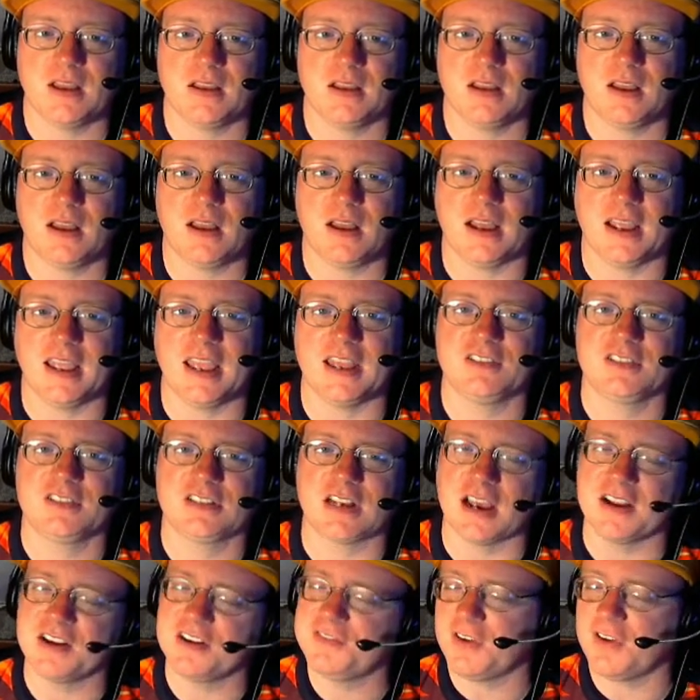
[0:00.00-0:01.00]
I had
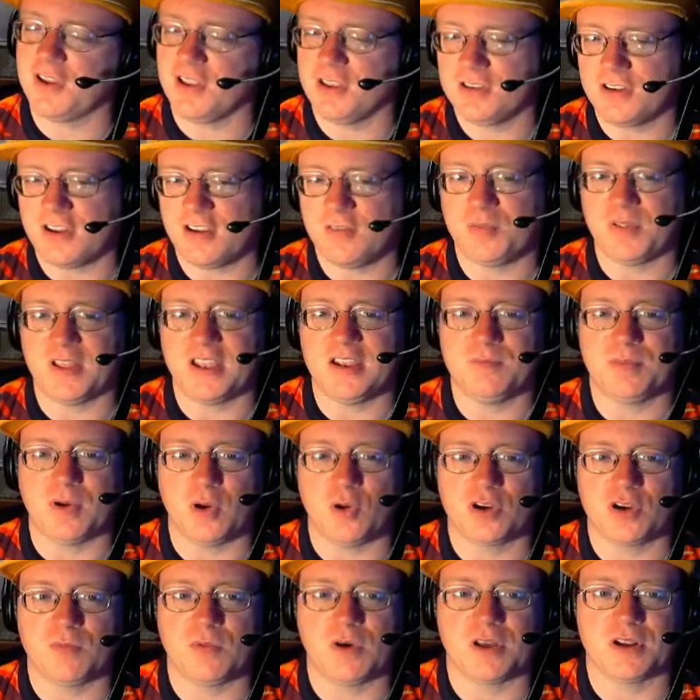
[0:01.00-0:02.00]
kind of fallen off playing
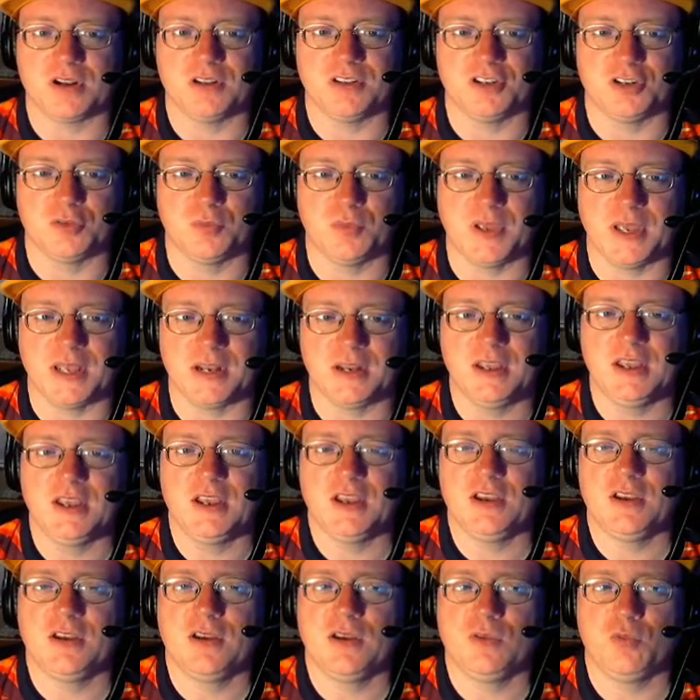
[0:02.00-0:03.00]
Pokemon a little bit
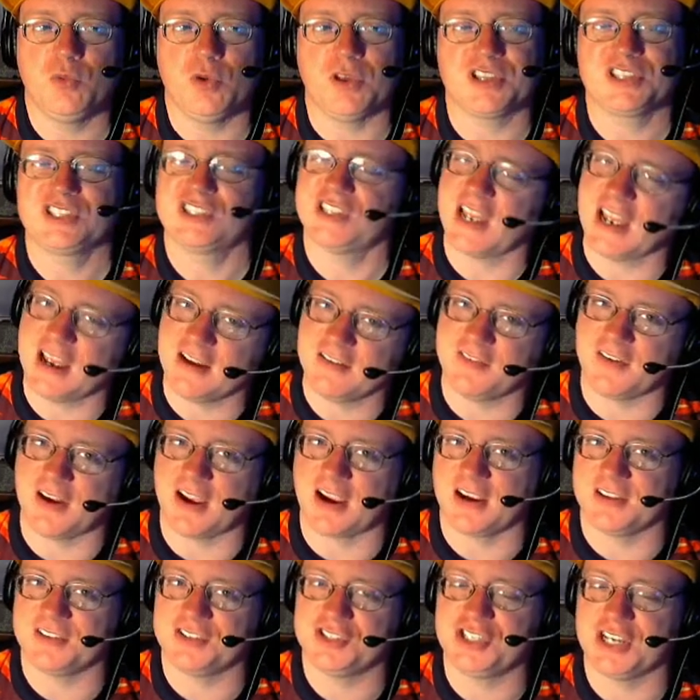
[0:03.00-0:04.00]
with
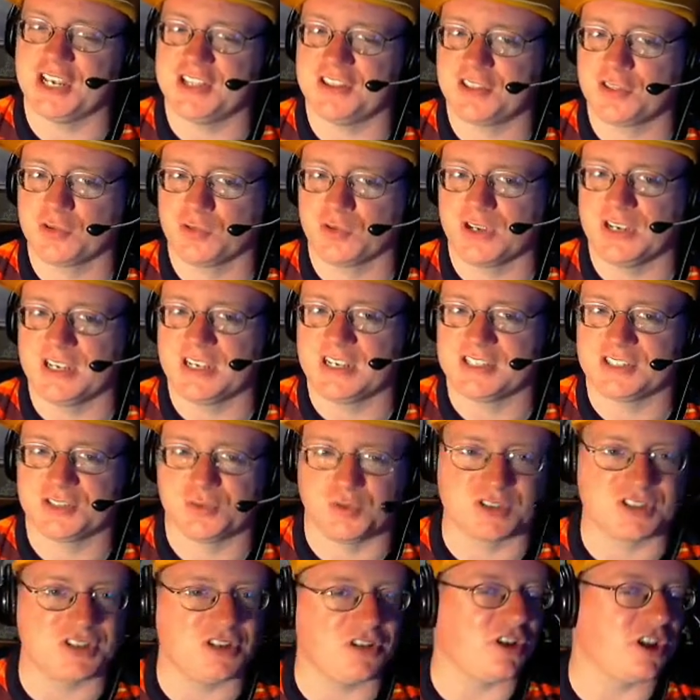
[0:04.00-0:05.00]
Sapphire in Gen 3 because there
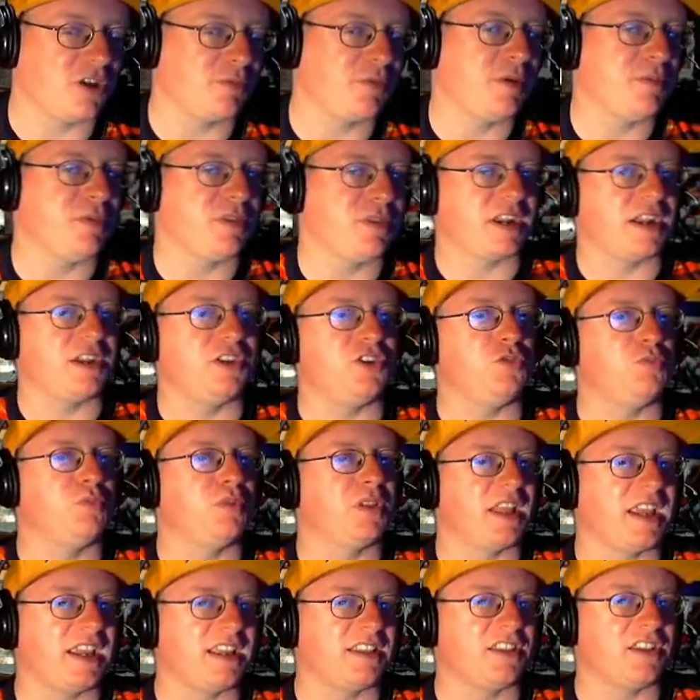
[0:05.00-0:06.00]
wasn't a lot of people that I knew
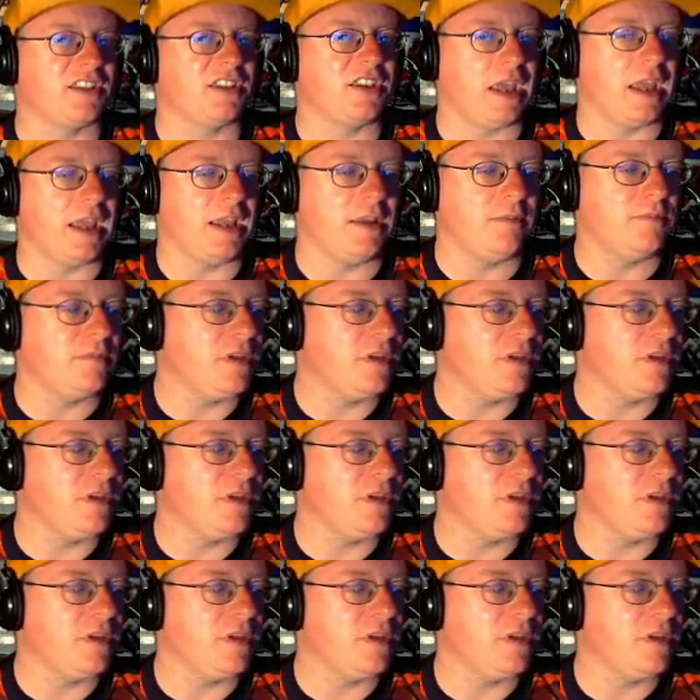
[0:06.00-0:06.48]
played the game.